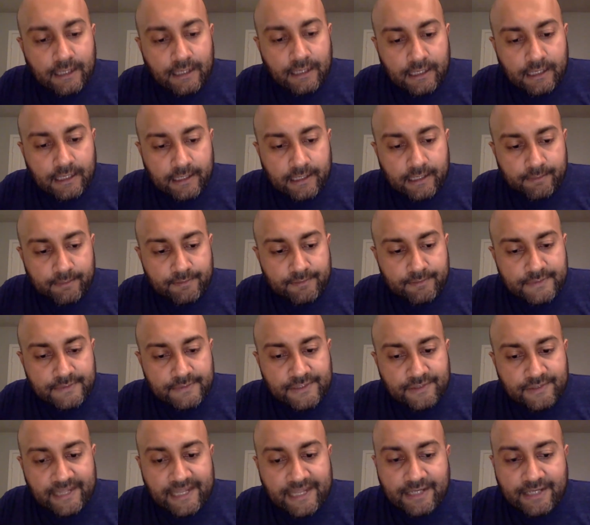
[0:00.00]

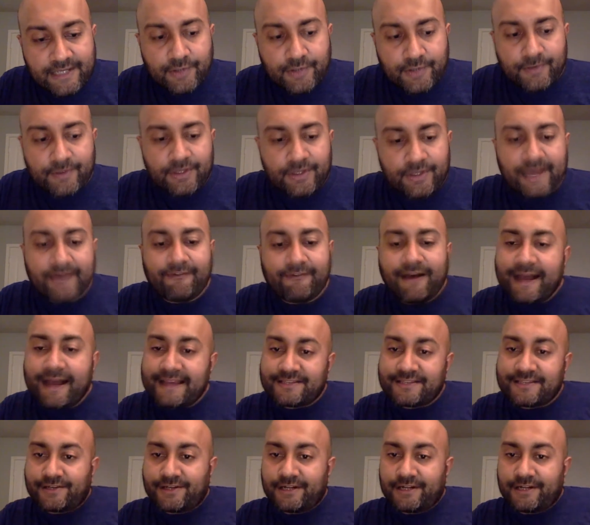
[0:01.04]
so that you have eyes on it